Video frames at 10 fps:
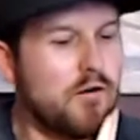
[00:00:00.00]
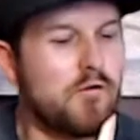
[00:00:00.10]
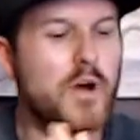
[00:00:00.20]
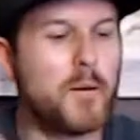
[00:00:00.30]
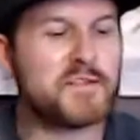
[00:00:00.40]

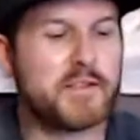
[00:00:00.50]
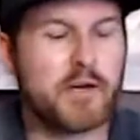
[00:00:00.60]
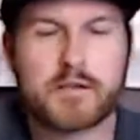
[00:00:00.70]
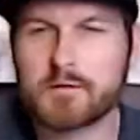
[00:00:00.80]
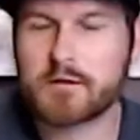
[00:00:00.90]
Robin's in the
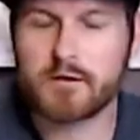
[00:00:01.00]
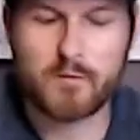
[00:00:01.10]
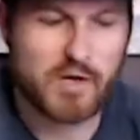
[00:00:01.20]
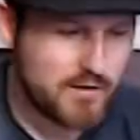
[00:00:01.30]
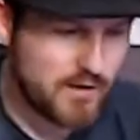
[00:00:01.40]
house. What's going on,
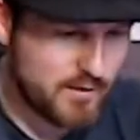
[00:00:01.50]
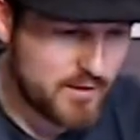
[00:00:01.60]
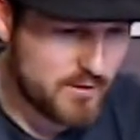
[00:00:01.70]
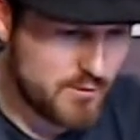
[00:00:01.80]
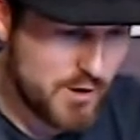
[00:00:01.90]
man? How are
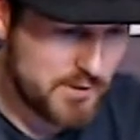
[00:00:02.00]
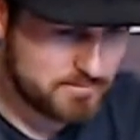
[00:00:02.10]
you?